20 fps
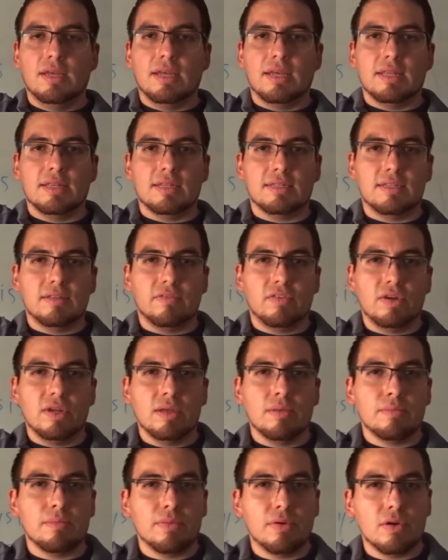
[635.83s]
And that's a very
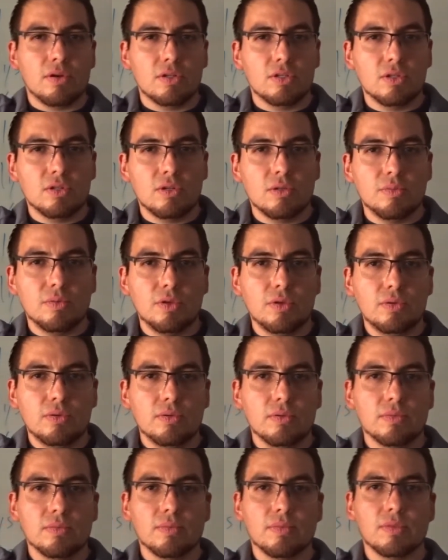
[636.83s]
impersonal
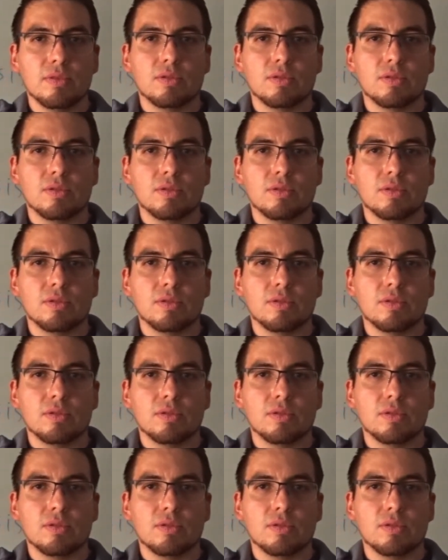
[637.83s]
view.